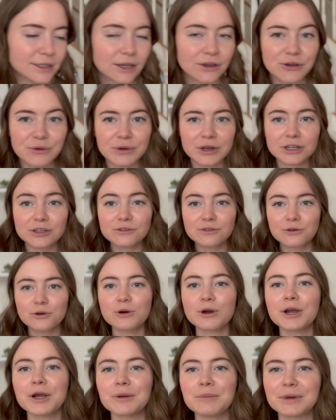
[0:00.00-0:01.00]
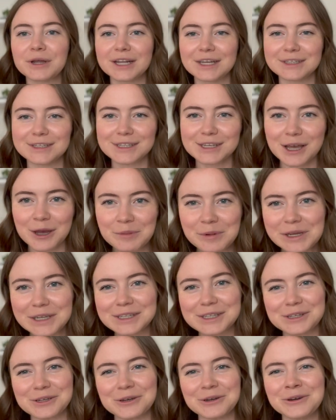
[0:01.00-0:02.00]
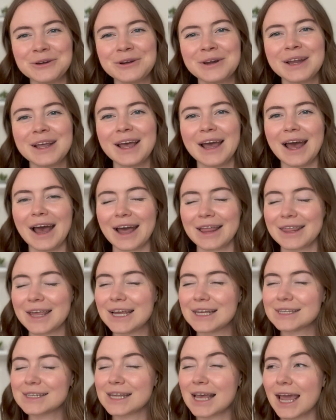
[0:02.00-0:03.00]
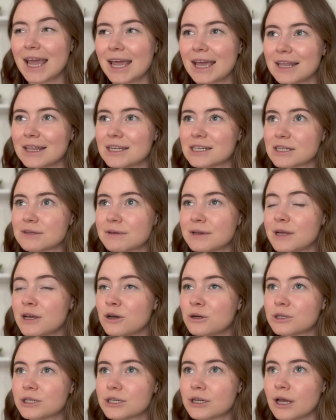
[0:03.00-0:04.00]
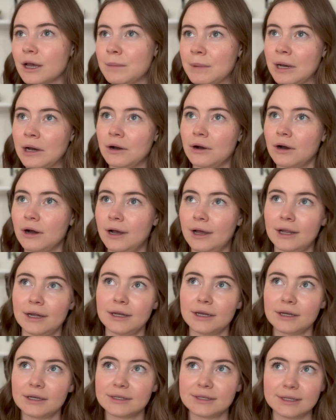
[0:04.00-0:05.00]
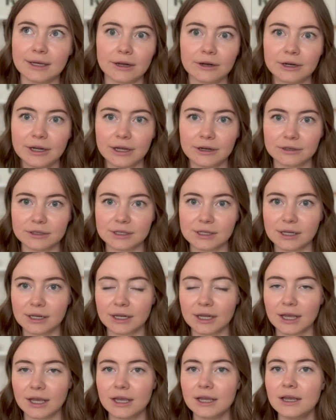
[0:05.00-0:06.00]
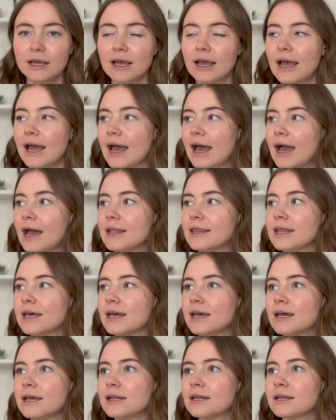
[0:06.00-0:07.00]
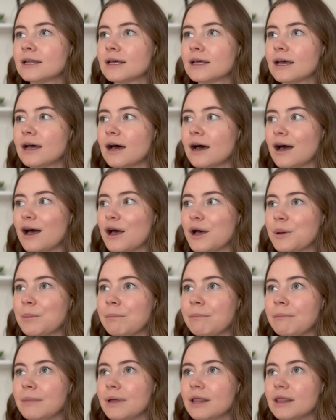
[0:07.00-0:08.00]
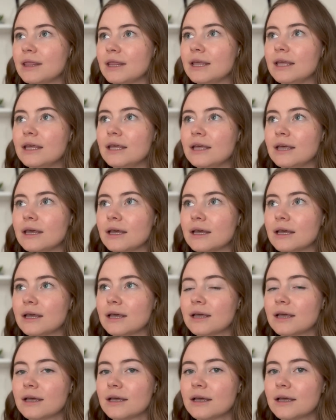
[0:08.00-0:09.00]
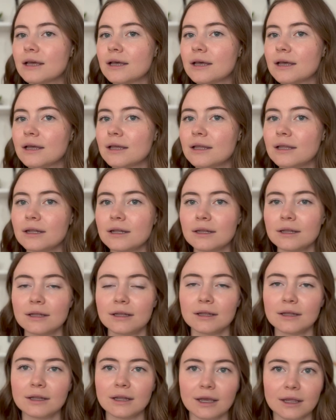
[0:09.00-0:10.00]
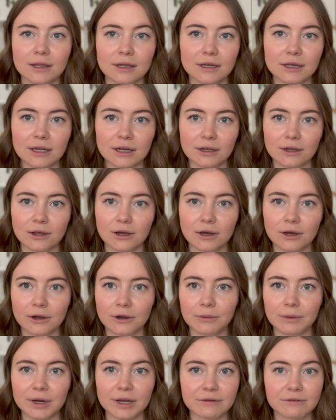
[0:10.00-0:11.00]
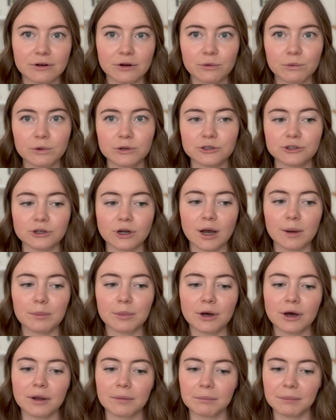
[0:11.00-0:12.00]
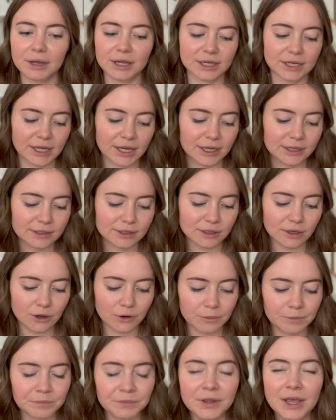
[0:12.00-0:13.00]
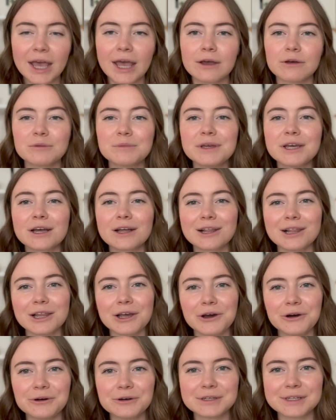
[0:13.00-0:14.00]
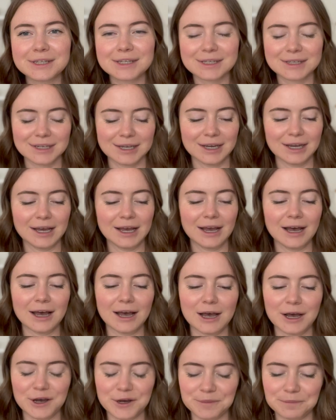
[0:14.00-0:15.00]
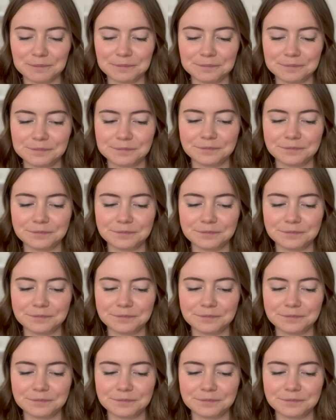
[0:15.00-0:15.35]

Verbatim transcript: tell you what it's for, but it's coming soon. I think it's like this video should come out on Saturday or Sunday. And then um, the like the knit along or whatever will drop on Monday. So it will be a close, um,